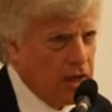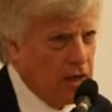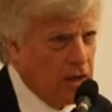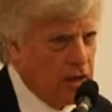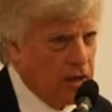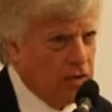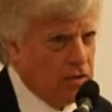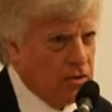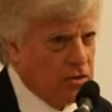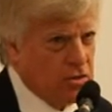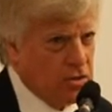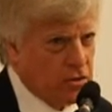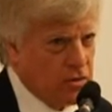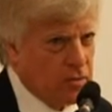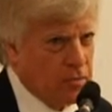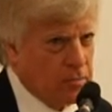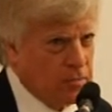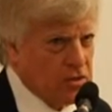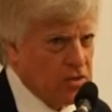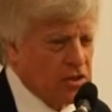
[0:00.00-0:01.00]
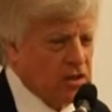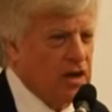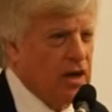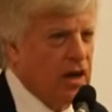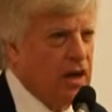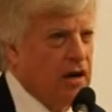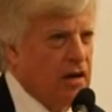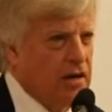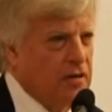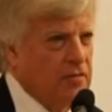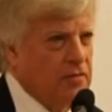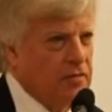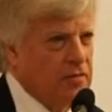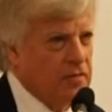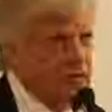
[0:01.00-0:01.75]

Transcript: in terms of